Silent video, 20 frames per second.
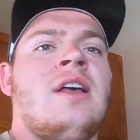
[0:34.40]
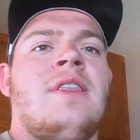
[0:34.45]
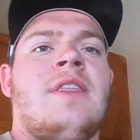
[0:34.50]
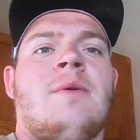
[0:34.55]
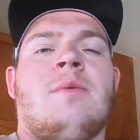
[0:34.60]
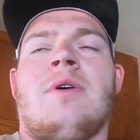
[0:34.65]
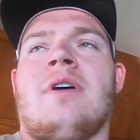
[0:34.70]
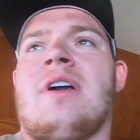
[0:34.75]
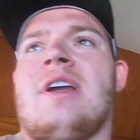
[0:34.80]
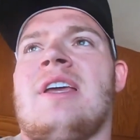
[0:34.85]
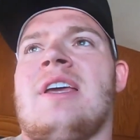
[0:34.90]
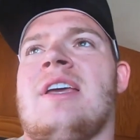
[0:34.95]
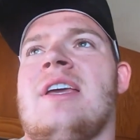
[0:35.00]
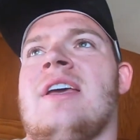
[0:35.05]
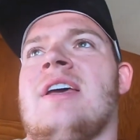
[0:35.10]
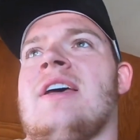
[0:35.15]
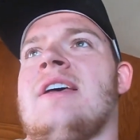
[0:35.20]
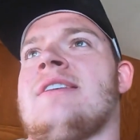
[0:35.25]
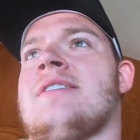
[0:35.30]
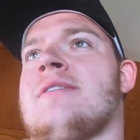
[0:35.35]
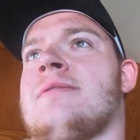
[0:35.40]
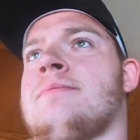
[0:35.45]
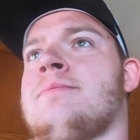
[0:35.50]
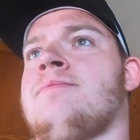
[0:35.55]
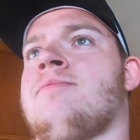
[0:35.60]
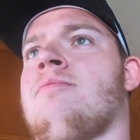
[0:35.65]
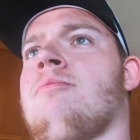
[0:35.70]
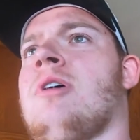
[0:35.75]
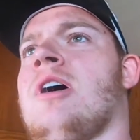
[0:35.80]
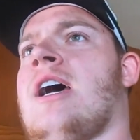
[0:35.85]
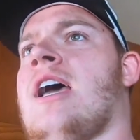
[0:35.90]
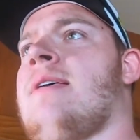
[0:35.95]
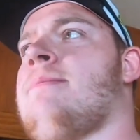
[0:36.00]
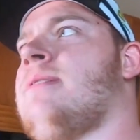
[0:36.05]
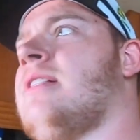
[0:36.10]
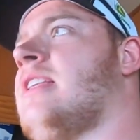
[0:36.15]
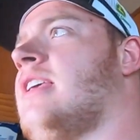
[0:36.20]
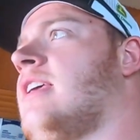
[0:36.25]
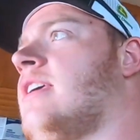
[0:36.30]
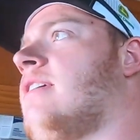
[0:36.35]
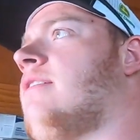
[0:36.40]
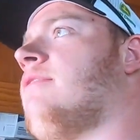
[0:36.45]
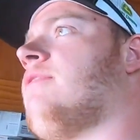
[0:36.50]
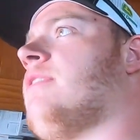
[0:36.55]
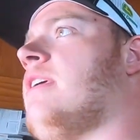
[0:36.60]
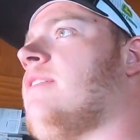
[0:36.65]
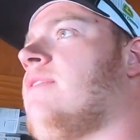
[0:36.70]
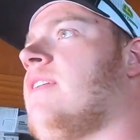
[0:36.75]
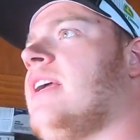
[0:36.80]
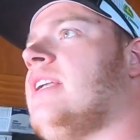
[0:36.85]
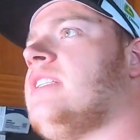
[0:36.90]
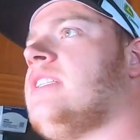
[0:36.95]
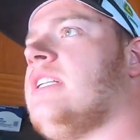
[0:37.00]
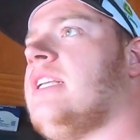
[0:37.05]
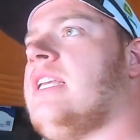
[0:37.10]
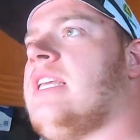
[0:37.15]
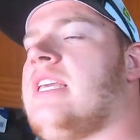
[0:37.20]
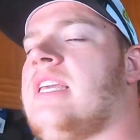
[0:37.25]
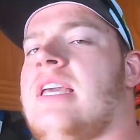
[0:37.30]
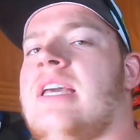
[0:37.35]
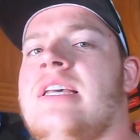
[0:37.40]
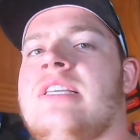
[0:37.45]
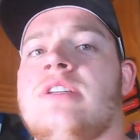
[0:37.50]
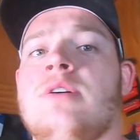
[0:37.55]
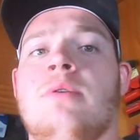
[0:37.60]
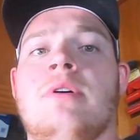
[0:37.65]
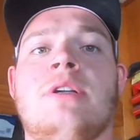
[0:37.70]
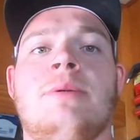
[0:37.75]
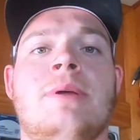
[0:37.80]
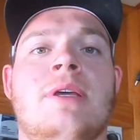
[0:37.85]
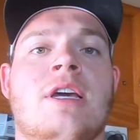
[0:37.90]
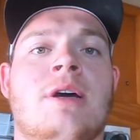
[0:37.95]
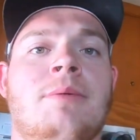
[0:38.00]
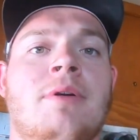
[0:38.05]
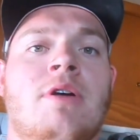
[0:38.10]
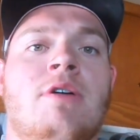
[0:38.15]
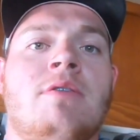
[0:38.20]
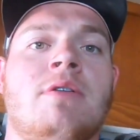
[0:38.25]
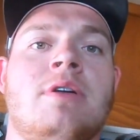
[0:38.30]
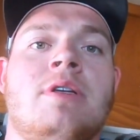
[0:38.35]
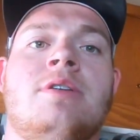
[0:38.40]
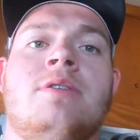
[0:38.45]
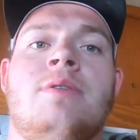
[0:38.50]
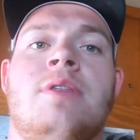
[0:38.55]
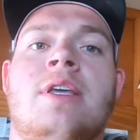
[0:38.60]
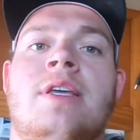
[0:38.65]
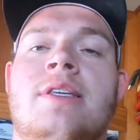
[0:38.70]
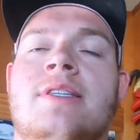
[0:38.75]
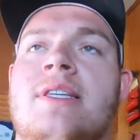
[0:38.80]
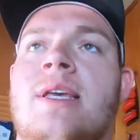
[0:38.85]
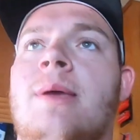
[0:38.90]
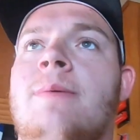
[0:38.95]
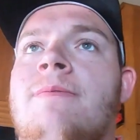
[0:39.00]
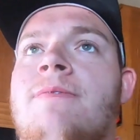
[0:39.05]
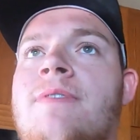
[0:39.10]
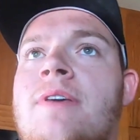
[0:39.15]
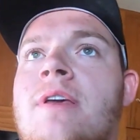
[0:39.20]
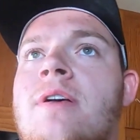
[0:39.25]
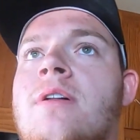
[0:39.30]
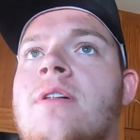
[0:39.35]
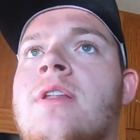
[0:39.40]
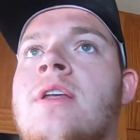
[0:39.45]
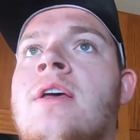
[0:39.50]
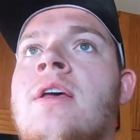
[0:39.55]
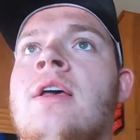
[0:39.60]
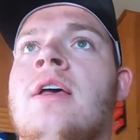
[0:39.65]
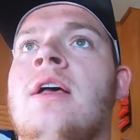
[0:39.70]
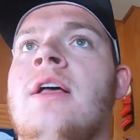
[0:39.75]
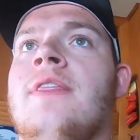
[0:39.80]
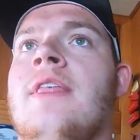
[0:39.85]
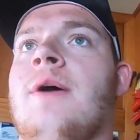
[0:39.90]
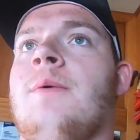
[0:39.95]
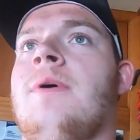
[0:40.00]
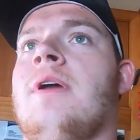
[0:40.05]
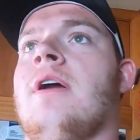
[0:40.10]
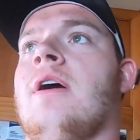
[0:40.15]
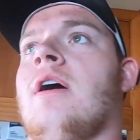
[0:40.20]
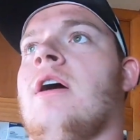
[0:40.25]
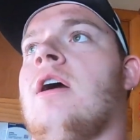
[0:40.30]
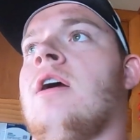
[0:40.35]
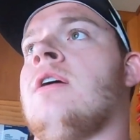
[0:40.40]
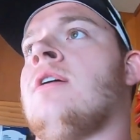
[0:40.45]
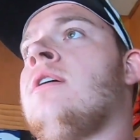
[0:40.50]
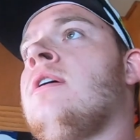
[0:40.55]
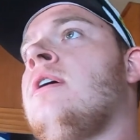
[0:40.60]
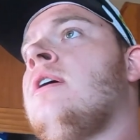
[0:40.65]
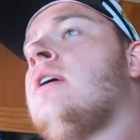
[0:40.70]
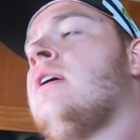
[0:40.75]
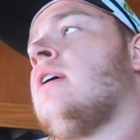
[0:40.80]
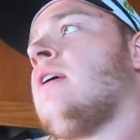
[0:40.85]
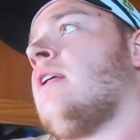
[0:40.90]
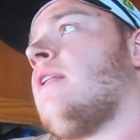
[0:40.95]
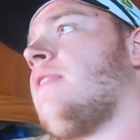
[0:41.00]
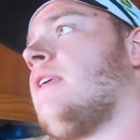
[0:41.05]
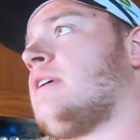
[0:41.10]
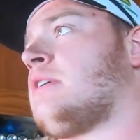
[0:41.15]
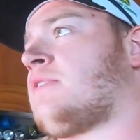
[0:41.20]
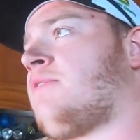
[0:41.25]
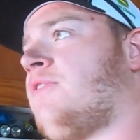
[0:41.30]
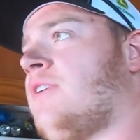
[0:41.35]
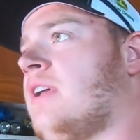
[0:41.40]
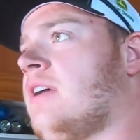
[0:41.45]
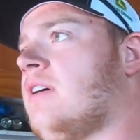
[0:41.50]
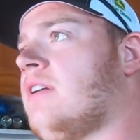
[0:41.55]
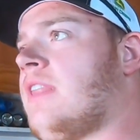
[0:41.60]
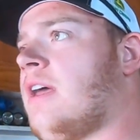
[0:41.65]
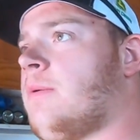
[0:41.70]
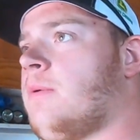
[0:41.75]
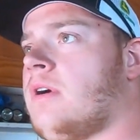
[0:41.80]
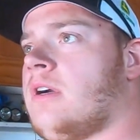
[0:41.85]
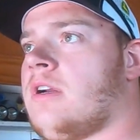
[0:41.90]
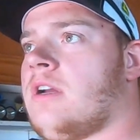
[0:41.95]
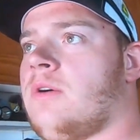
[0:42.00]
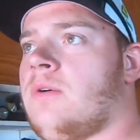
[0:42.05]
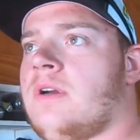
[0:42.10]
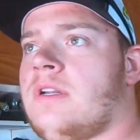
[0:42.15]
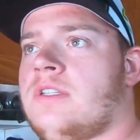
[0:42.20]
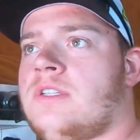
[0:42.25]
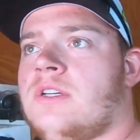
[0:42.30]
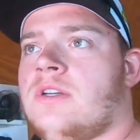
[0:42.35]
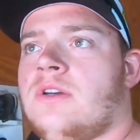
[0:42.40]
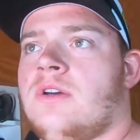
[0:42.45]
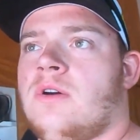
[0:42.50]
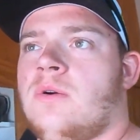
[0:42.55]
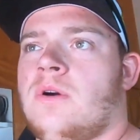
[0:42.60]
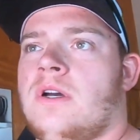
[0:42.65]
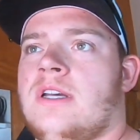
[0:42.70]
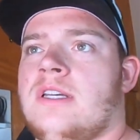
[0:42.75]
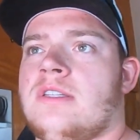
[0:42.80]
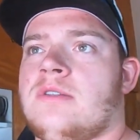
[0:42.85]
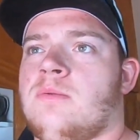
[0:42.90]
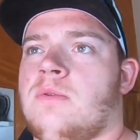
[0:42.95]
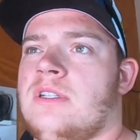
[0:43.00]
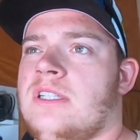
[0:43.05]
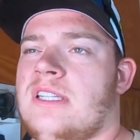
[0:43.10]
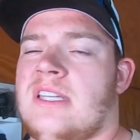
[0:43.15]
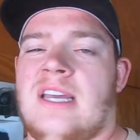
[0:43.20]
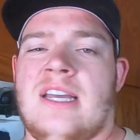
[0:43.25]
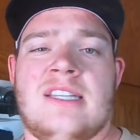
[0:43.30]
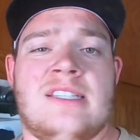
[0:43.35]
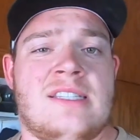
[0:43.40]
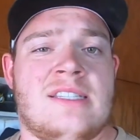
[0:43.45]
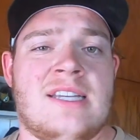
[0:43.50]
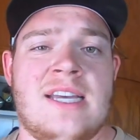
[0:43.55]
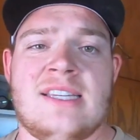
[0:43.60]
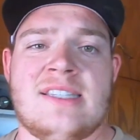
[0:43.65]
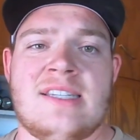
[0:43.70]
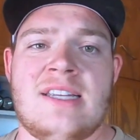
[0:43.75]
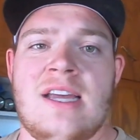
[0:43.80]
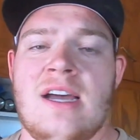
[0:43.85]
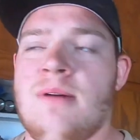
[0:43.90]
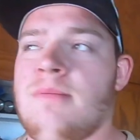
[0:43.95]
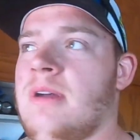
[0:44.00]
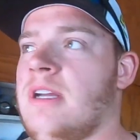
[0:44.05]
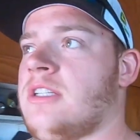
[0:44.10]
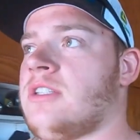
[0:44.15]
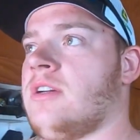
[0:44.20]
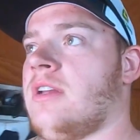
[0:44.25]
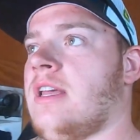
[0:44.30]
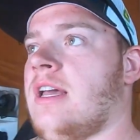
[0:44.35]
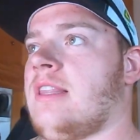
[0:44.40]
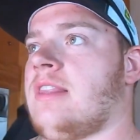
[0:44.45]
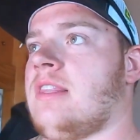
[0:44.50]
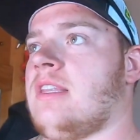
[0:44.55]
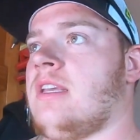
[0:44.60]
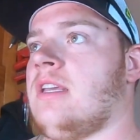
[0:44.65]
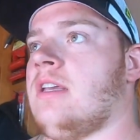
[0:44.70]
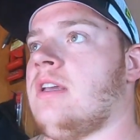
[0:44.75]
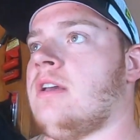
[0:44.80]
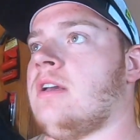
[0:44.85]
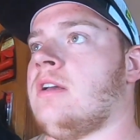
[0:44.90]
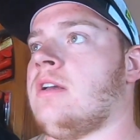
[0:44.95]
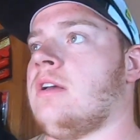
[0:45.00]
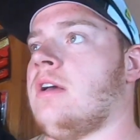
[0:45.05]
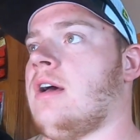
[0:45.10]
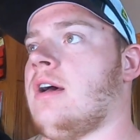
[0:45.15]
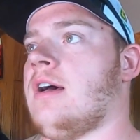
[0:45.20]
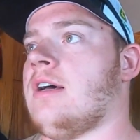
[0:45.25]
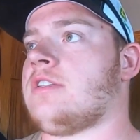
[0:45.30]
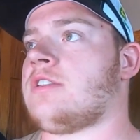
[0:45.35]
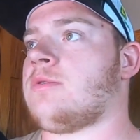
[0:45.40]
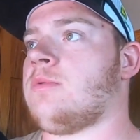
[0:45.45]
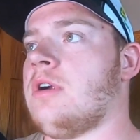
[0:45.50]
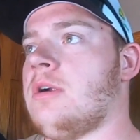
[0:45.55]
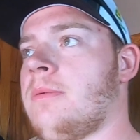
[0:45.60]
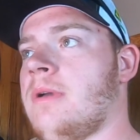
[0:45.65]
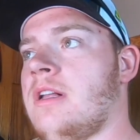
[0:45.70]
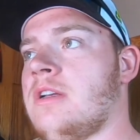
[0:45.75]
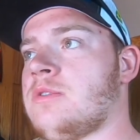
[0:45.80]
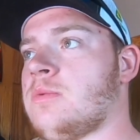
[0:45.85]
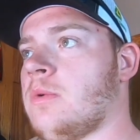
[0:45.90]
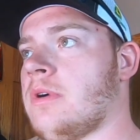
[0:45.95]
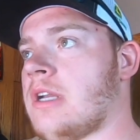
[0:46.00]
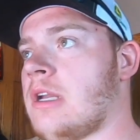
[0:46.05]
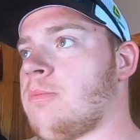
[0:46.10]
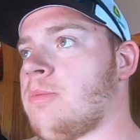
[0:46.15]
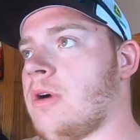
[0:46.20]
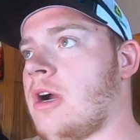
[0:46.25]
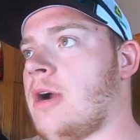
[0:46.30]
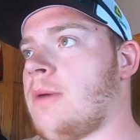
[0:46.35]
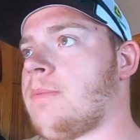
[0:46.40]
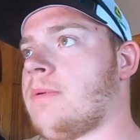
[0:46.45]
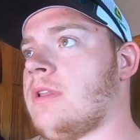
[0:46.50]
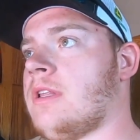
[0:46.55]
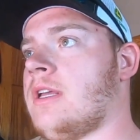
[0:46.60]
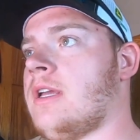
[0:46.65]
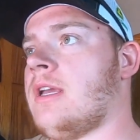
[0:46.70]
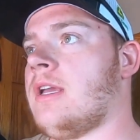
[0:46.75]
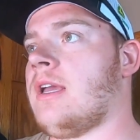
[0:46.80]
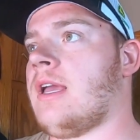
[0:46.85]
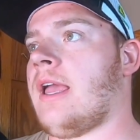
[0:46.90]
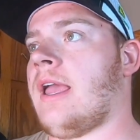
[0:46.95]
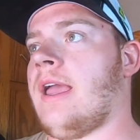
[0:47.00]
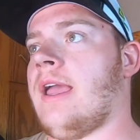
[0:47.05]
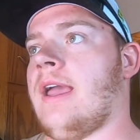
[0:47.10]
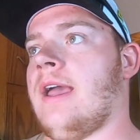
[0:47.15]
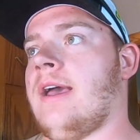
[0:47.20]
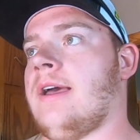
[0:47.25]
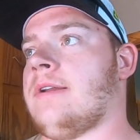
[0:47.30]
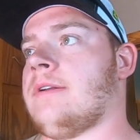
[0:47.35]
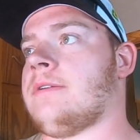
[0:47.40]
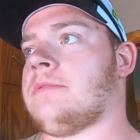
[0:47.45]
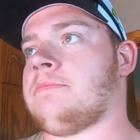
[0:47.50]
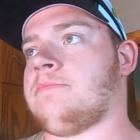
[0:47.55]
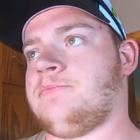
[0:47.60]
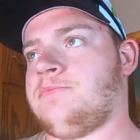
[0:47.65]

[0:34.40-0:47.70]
than where he is, but I believe eventually he is going to be coming over to the same field that we are. This field that we're going to is, we're just going to test out, make sure that the square baler is working properly, and